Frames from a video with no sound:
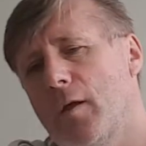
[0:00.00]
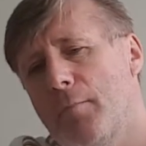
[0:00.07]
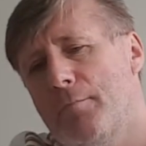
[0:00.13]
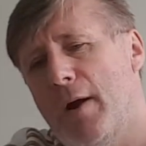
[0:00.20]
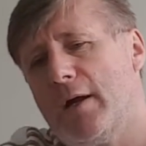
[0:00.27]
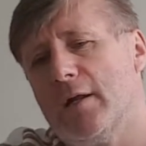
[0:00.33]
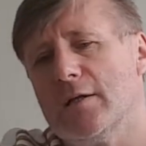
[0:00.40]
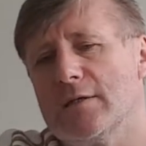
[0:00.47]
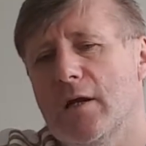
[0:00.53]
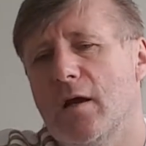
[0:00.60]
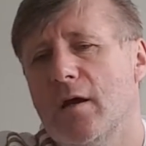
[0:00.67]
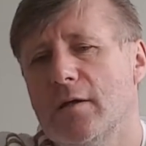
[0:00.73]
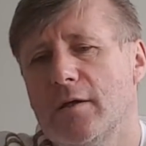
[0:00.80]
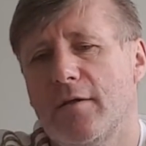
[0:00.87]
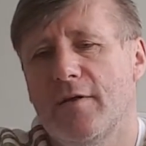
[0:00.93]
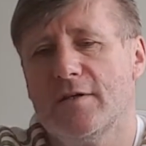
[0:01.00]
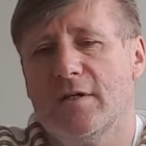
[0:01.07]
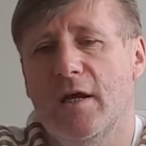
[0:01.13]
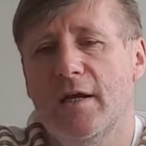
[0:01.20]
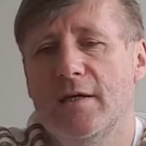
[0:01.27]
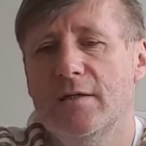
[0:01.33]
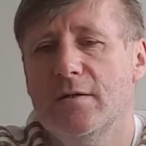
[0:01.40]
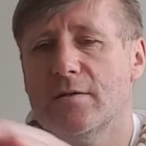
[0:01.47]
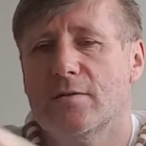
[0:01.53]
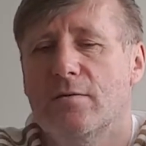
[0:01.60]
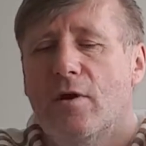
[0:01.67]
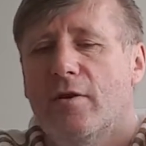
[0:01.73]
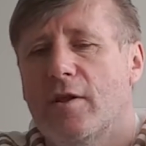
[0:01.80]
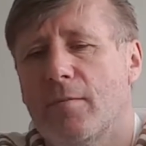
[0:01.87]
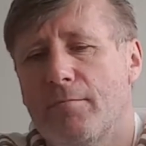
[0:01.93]
buckles are, the other side. So
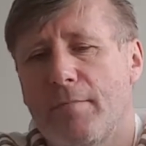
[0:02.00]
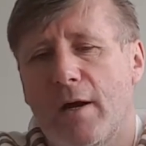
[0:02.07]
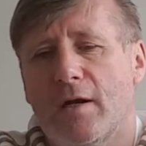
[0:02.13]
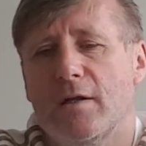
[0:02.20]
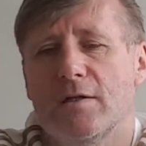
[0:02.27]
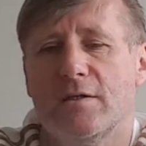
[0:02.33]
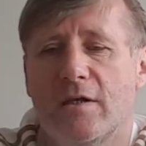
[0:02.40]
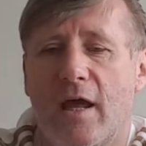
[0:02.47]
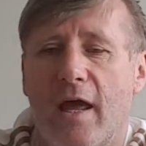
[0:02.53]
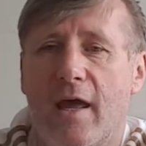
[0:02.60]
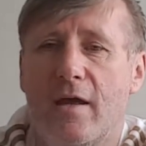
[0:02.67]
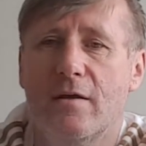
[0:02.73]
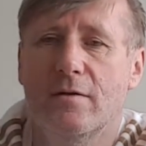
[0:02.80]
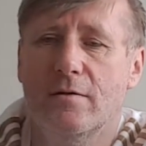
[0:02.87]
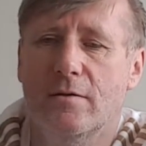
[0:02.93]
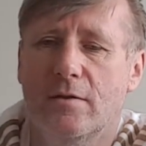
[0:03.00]
you've got the buckles there,